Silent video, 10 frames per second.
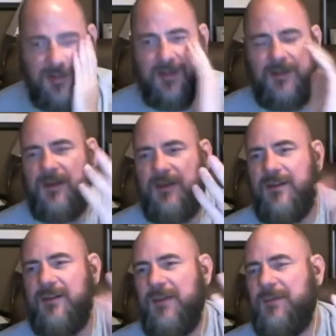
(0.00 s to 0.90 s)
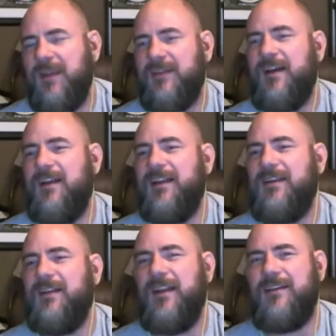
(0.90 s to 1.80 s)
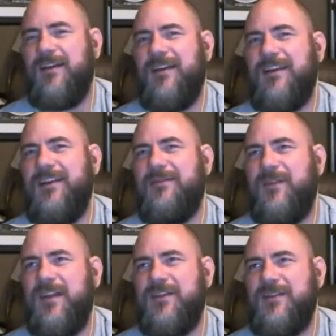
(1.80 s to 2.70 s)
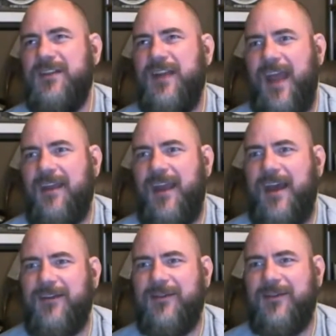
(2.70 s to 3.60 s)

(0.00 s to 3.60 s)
it's the same thing. It's kind of like getting BSG and gastric.